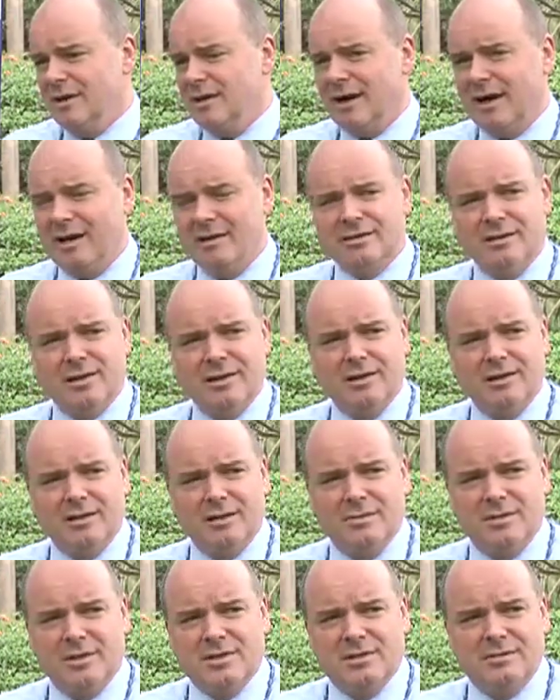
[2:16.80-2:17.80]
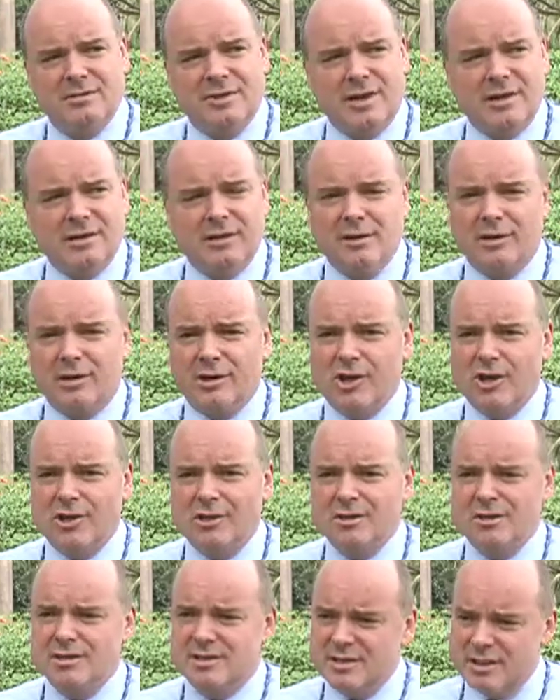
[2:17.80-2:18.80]
I think it was a very
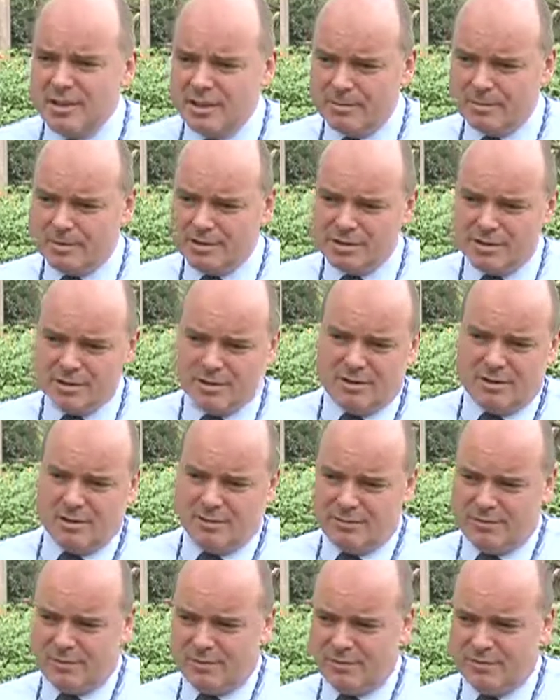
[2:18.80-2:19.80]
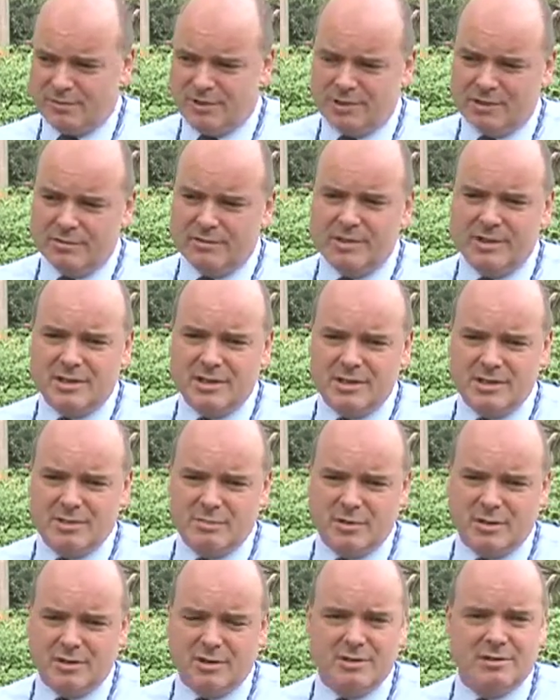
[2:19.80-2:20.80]
logical sequence of activities,
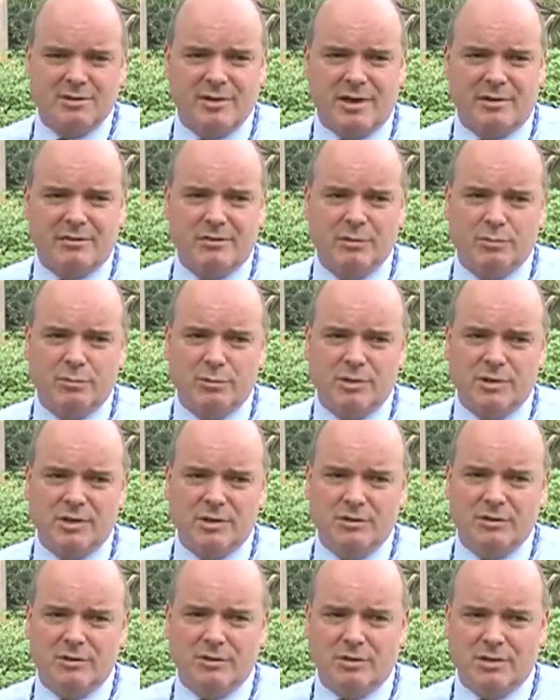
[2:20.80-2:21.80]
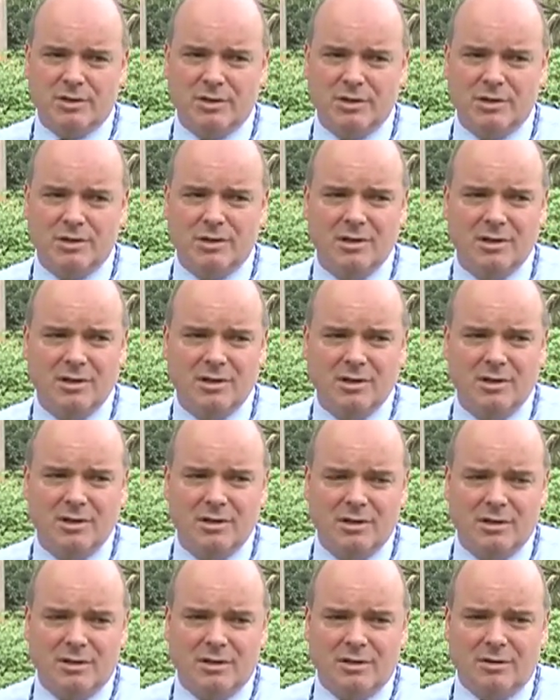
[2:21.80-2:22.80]
because you have to put into order
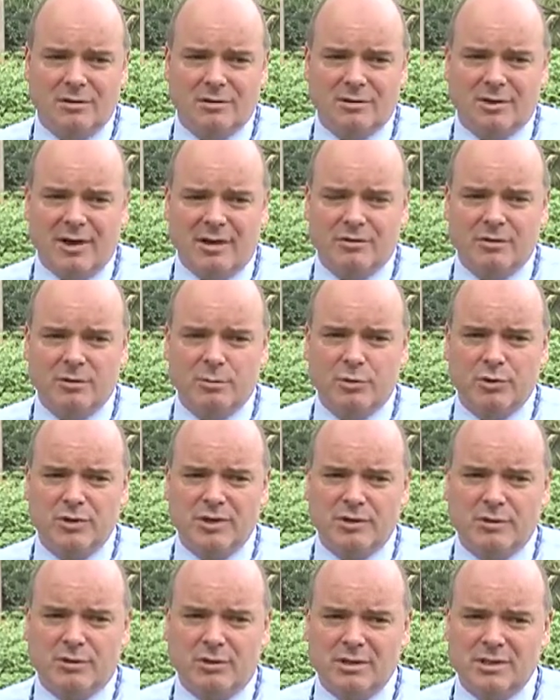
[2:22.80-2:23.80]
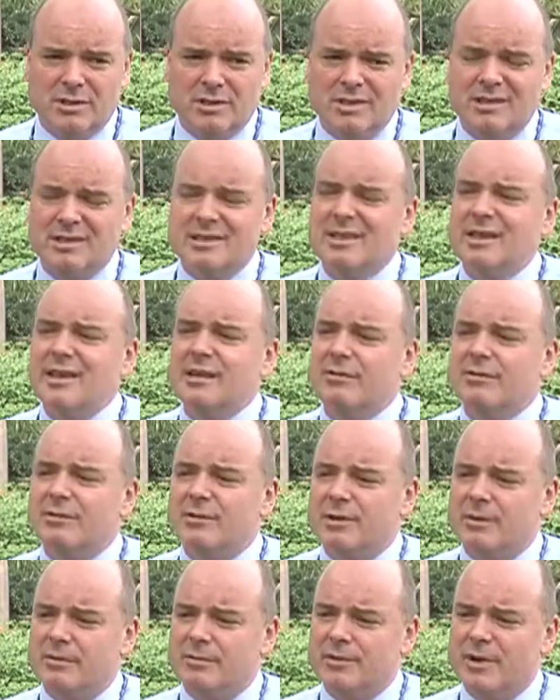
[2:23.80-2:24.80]
the legal
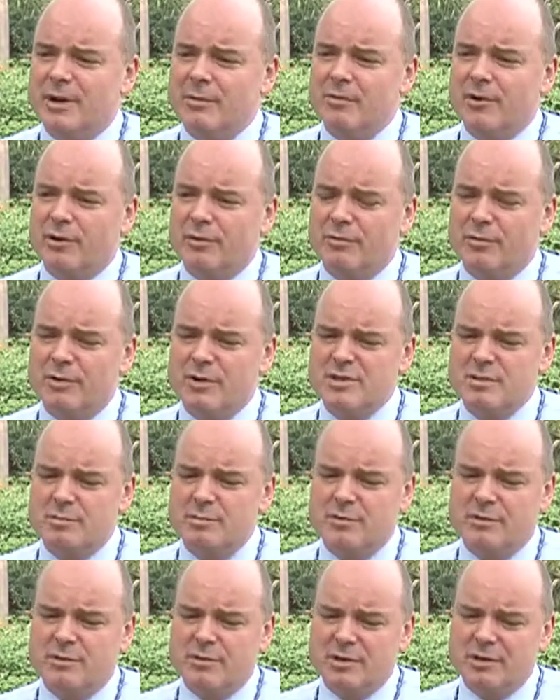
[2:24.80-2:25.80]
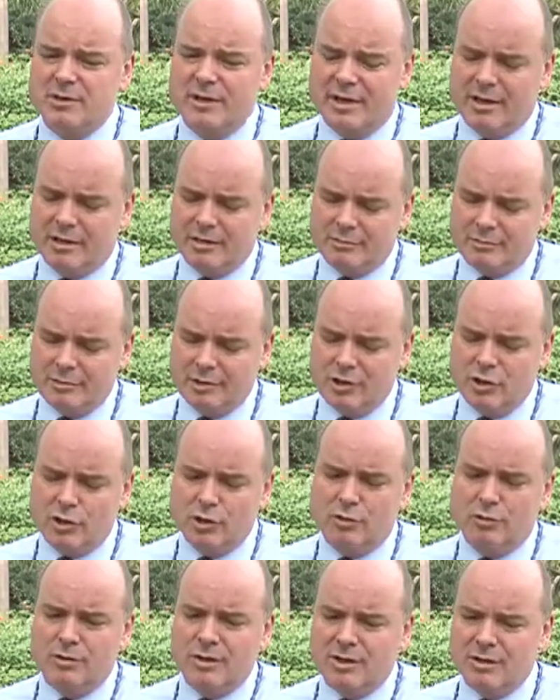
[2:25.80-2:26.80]
framework first before you can really
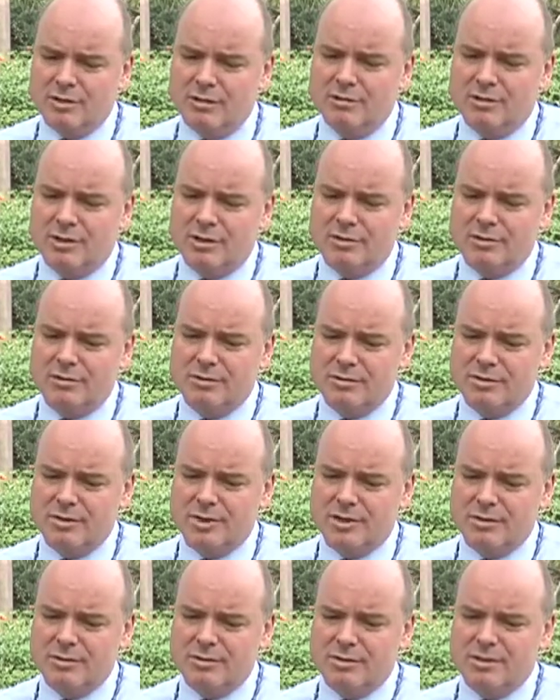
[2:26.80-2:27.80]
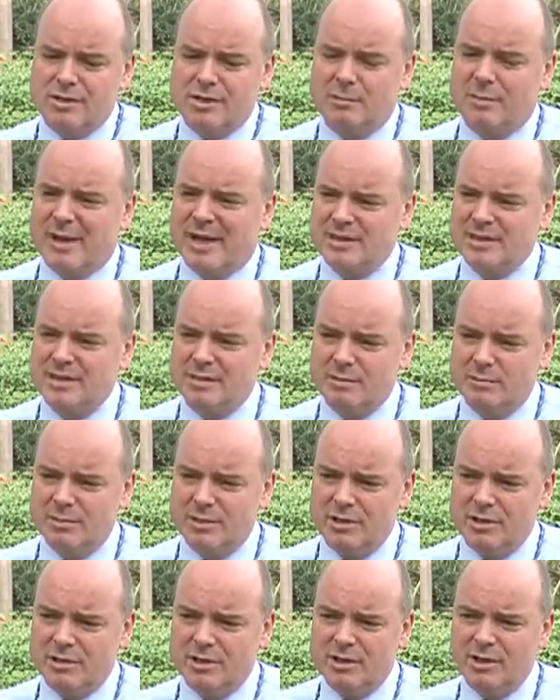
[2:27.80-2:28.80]
go into capacity
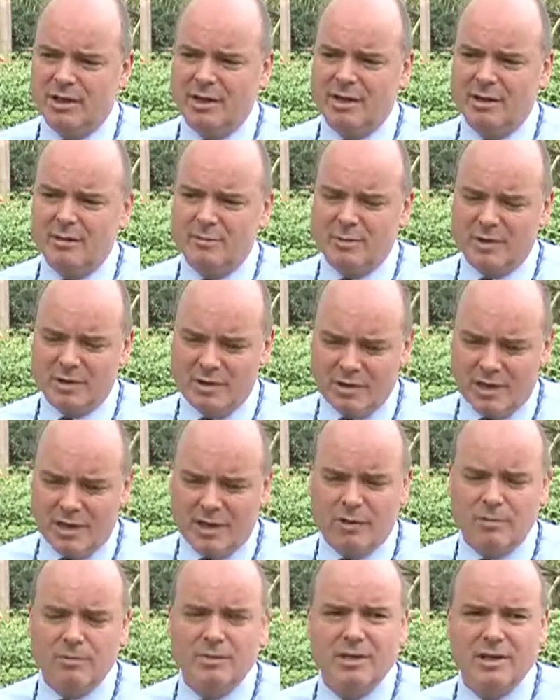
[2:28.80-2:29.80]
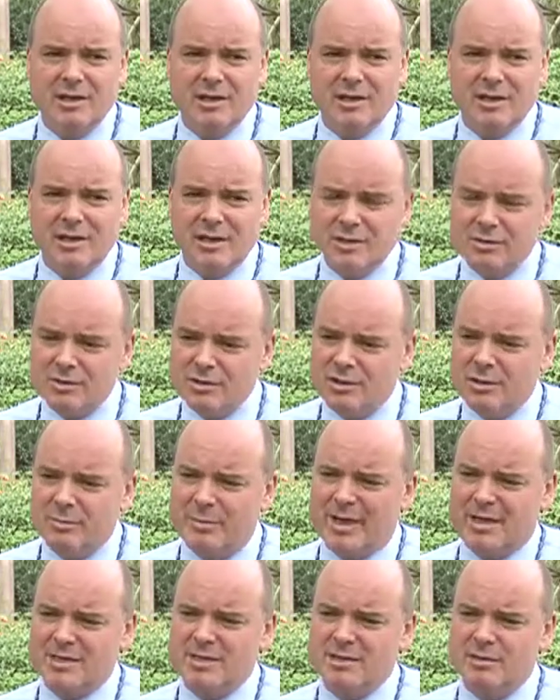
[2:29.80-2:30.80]
building. But now we are into
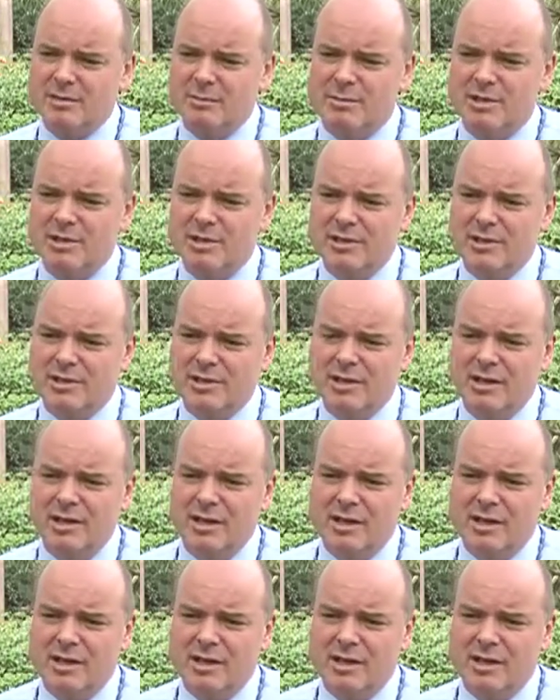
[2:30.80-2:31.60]
capacity building,